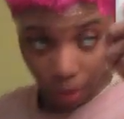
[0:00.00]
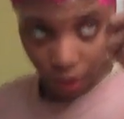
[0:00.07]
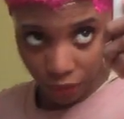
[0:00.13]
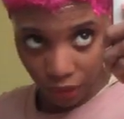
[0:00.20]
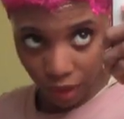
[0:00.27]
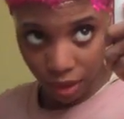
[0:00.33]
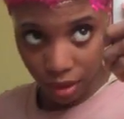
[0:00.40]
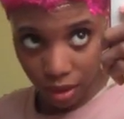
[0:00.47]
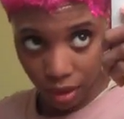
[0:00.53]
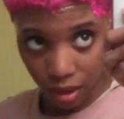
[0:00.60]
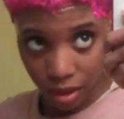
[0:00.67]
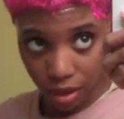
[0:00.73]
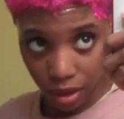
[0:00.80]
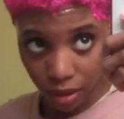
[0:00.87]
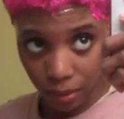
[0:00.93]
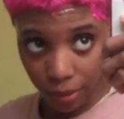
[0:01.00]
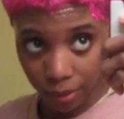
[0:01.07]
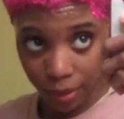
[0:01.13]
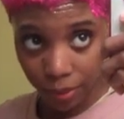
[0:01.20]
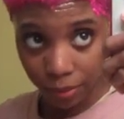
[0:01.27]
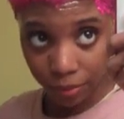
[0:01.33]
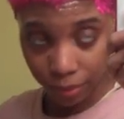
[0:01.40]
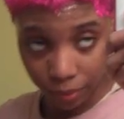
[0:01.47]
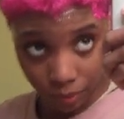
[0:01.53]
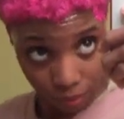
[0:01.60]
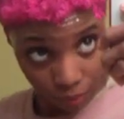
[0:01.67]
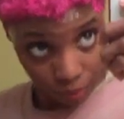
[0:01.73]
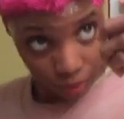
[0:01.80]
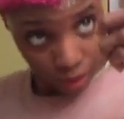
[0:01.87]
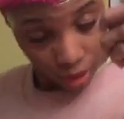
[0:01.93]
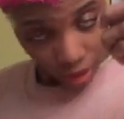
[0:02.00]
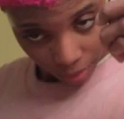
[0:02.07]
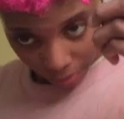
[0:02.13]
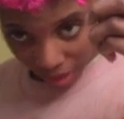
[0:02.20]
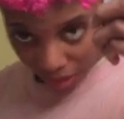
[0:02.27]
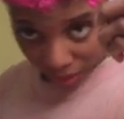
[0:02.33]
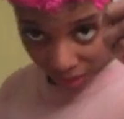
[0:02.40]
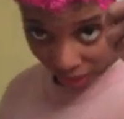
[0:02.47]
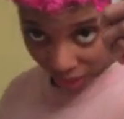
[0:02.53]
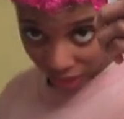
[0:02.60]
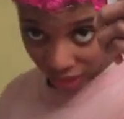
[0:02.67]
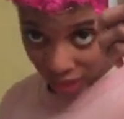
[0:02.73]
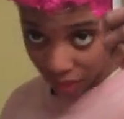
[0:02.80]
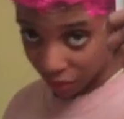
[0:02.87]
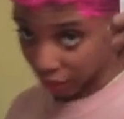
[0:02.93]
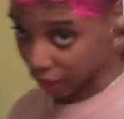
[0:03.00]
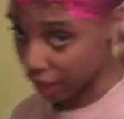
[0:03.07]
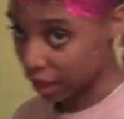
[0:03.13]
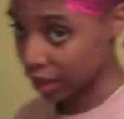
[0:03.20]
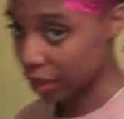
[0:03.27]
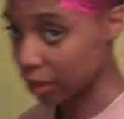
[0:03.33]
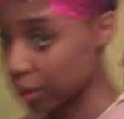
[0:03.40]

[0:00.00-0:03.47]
effect, just like I said it would be. Mine's like a Lisa Franklin